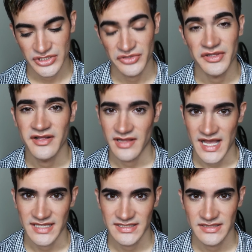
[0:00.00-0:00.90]
to the
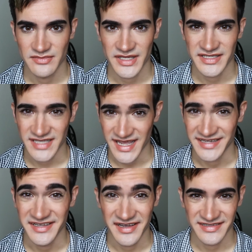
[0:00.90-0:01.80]
class because I
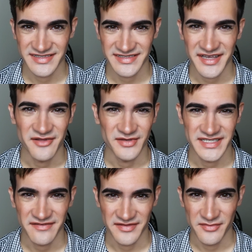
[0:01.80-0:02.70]
had guts. I
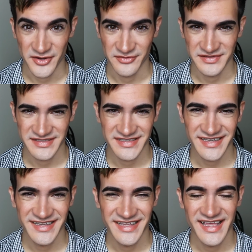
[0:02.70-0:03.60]
always have the bones
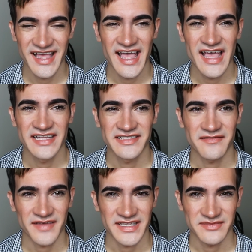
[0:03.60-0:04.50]

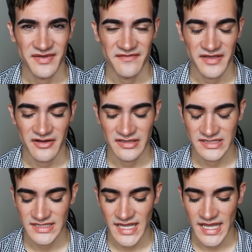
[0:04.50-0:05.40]
to face my
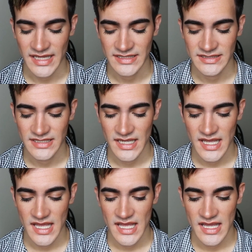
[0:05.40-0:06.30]
fears, and
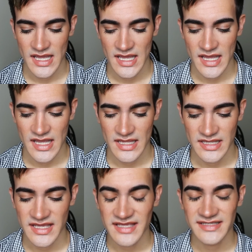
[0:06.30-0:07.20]

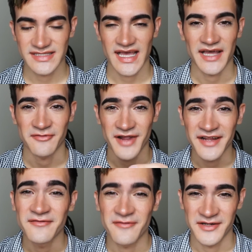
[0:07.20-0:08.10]
he sat
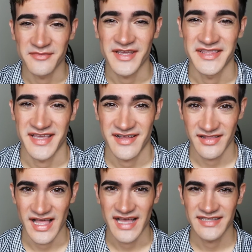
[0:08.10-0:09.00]
right in front of me in that
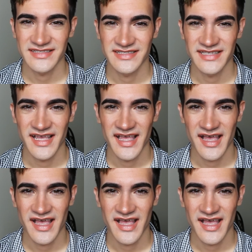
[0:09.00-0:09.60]
class.